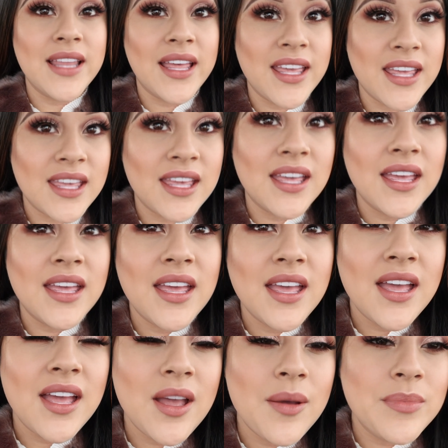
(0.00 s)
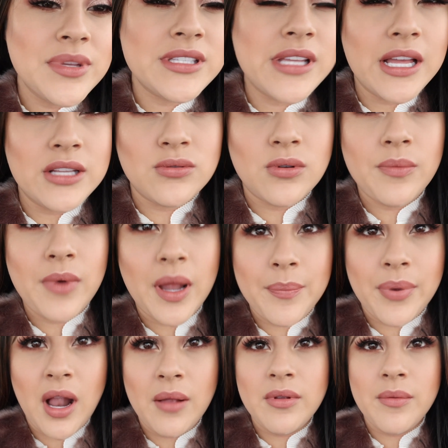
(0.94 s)
Like, besides where my
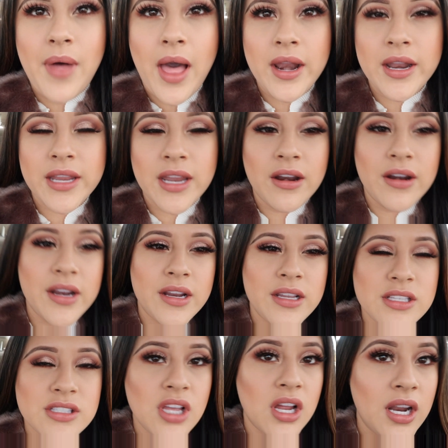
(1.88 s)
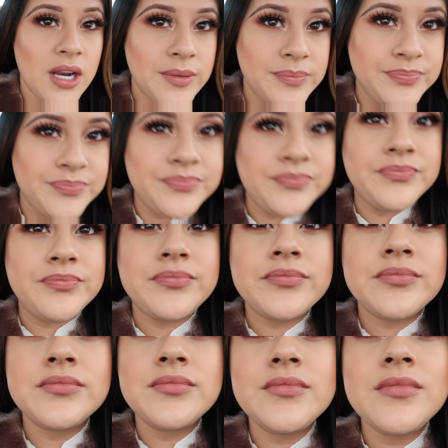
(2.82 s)
problematic areas are,
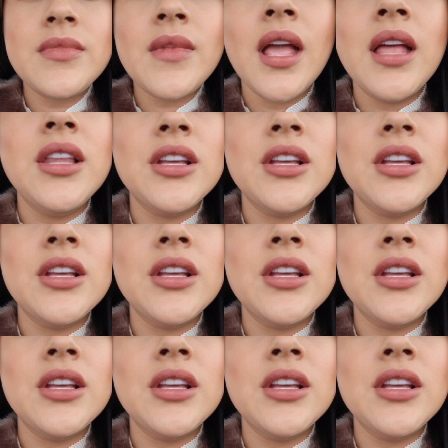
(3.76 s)
it